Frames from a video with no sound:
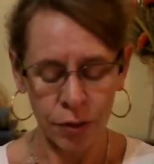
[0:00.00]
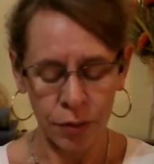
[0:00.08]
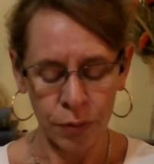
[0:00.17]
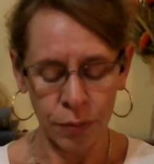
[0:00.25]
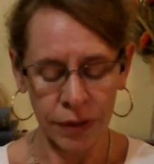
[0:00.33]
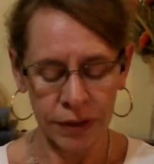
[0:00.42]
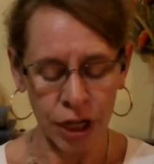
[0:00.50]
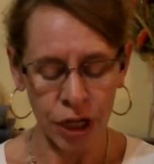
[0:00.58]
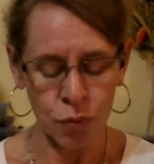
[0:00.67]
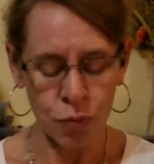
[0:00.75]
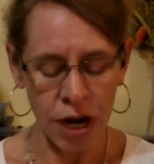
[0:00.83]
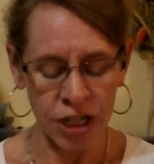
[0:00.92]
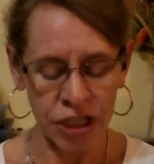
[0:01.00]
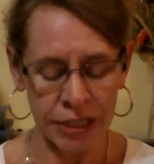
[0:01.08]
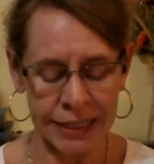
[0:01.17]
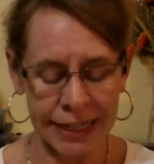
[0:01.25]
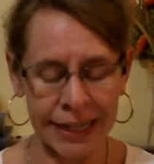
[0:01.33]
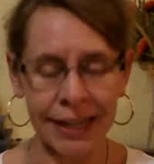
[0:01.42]
with unwashen
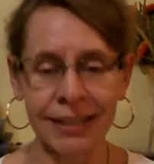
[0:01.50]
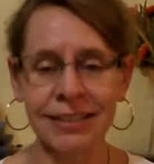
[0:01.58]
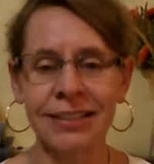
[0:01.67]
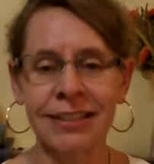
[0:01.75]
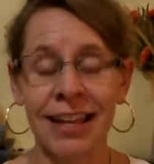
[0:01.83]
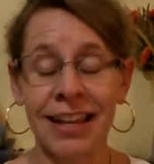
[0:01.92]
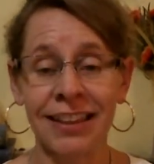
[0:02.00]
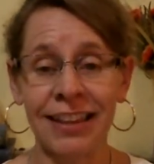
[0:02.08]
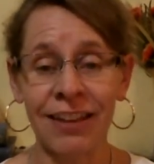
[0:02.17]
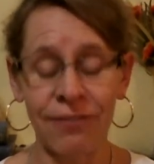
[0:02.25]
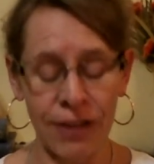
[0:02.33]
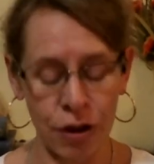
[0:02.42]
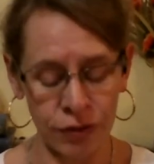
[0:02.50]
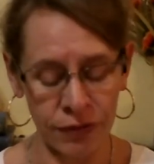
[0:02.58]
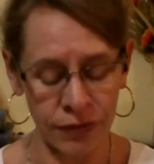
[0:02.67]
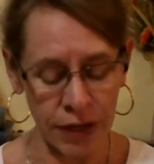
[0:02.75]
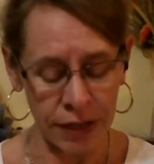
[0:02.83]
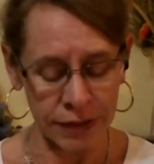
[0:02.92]
hands, they found
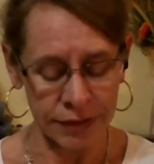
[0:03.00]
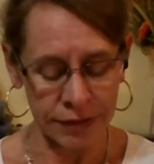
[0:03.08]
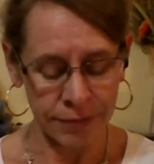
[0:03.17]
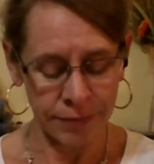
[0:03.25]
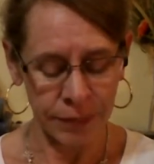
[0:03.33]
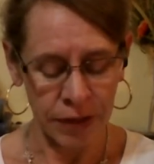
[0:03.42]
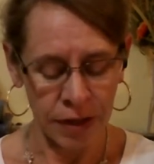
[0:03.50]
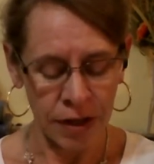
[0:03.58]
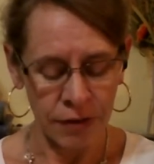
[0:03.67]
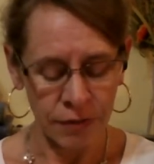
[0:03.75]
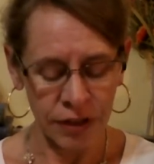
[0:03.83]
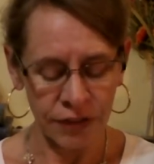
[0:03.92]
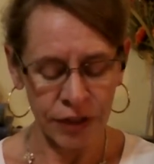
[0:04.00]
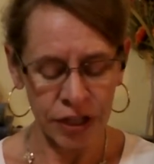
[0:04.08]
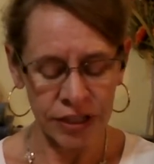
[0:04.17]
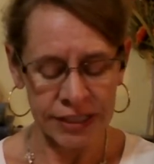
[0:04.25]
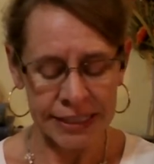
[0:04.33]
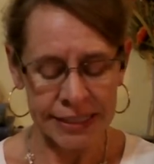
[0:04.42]
fault. For the
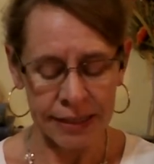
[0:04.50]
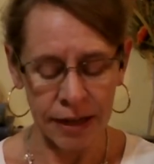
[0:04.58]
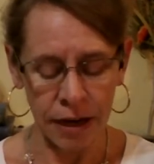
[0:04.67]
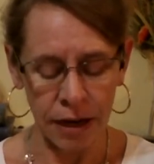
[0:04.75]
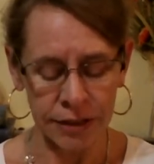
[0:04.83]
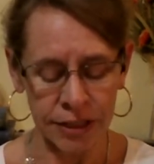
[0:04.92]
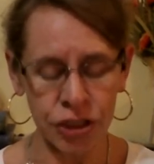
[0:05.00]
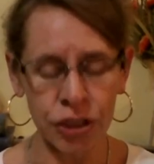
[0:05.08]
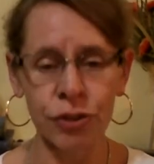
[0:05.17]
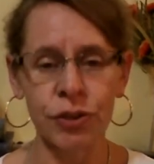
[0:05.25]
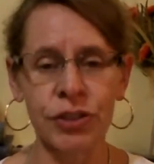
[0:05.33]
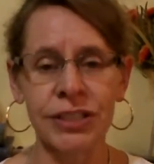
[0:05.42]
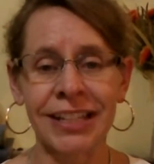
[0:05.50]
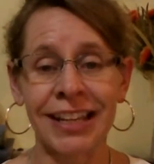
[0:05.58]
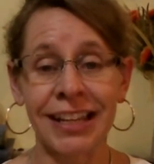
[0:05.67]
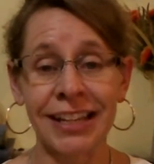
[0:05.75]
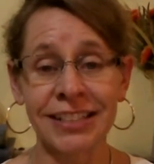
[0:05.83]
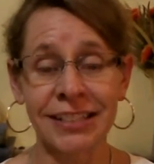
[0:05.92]
Pharisees and all the Jews,
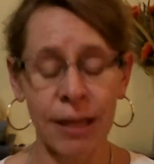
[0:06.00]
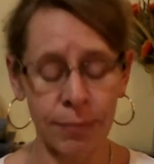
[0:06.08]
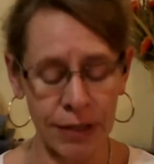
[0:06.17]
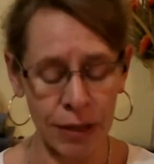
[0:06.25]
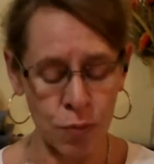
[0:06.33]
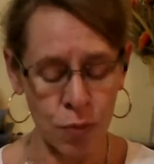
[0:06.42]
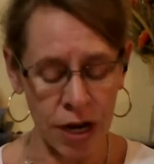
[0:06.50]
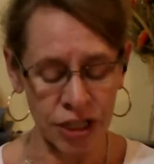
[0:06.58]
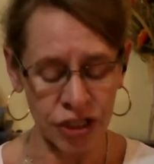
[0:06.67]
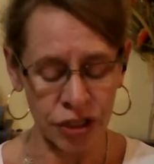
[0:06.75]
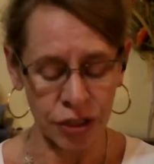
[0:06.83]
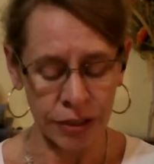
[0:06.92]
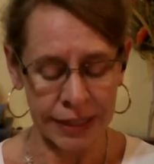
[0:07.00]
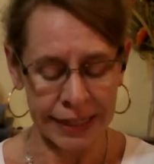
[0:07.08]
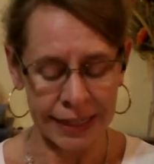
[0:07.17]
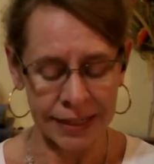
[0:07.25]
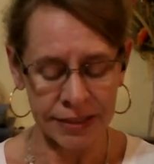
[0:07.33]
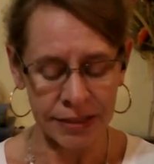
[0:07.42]
except they wash their
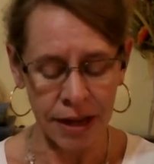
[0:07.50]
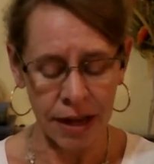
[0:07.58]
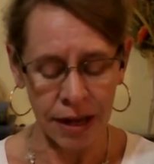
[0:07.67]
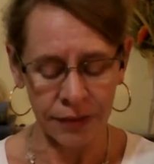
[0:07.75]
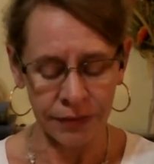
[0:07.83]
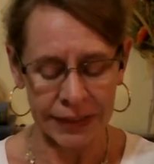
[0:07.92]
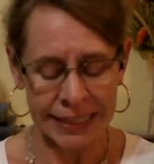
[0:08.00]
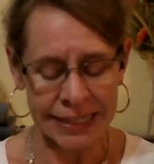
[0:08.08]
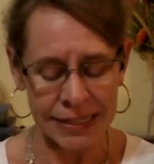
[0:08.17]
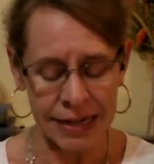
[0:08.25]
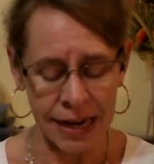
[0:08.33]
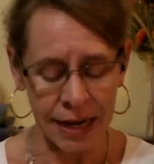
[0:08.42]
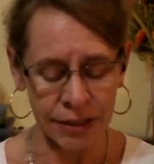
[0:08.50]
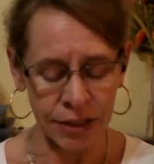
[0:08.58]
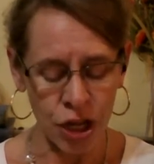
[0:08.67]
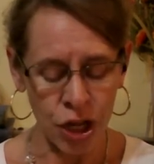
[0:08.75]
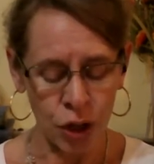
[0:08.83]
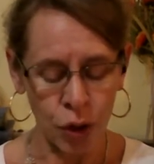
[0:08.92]
hands off, eat not,
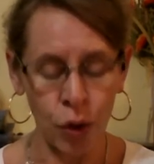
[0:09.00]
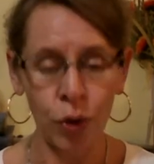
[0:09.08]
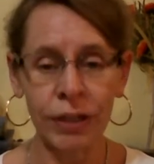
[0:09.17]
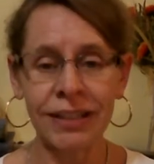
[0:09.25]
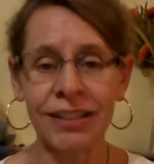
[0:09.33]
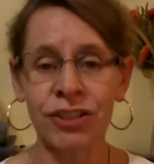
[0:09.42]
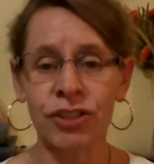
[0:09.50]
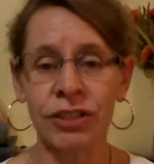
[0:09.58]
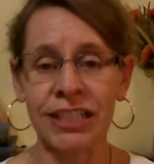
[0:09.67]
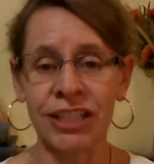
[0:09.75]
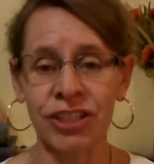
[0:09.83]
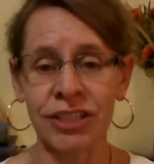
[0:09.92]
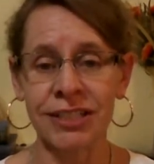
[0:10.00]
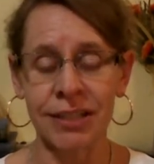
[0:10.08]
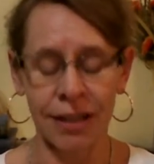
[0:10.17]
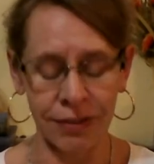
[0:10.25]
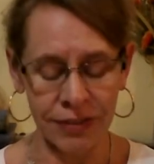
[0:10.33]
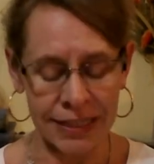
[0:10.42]
holding the traditions
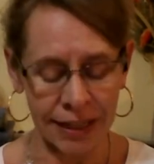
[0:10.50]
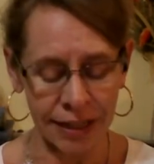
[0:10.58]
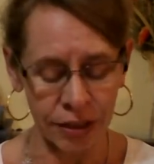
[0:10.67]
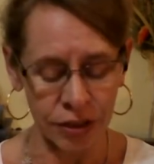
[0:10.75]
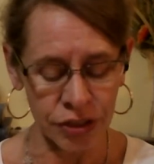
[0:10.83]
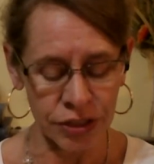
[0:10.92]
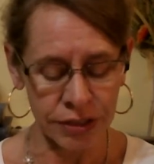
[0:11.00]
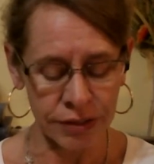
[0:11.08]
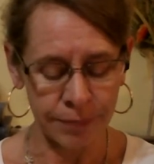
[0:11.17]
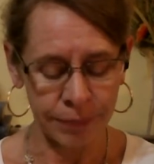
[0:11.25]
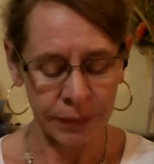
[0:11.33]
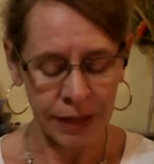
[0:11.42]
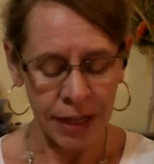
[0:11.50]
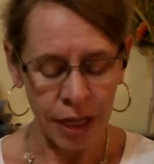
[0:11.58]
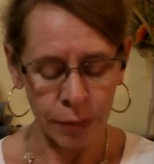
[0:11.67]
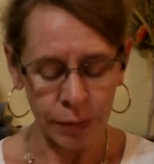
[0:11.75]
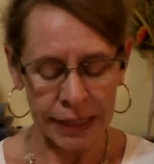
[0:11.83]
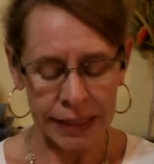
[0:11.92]
of the elders.
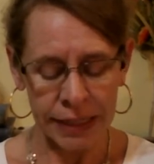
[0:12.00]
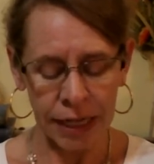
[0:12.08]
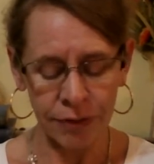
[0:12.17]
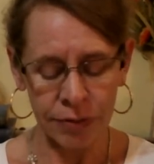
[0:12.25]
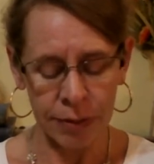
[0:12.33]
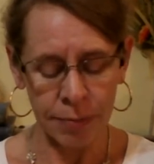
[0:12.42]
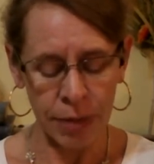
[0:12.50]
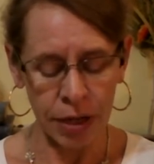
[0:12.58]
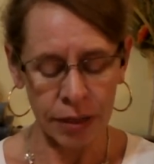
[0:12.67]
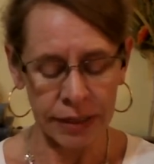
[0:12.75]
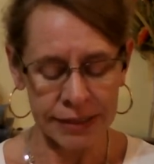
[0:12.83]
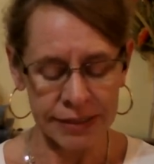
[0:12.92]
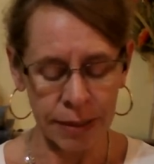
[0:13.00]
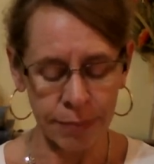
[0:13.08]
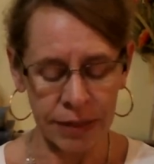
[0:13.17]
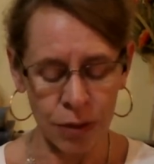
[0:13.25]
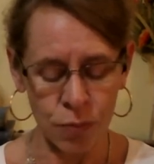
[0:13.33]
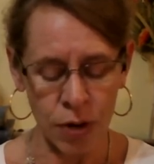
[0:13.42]
And when they came from the market, except
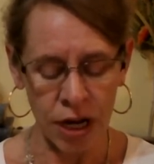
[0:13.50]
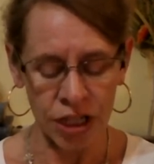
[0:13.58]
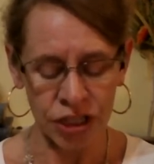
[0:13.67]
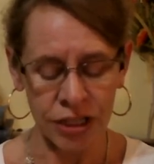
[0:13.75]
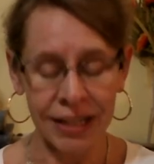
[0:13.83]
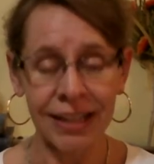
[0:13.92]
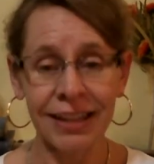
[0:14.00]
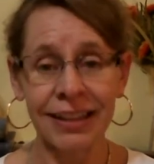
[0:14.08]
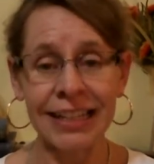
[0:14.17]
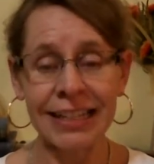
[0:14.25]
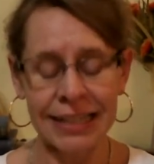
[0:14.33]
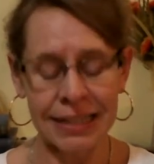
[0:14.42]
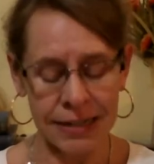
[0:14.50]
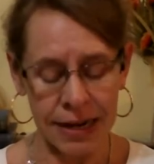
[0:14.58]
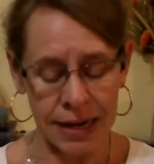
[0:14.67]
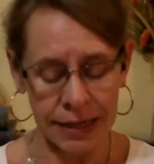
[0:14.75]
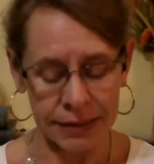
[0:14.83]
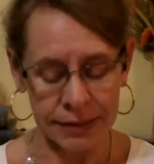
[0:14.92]
they wash, they eat
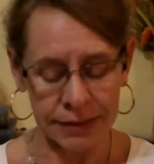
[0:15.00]
not.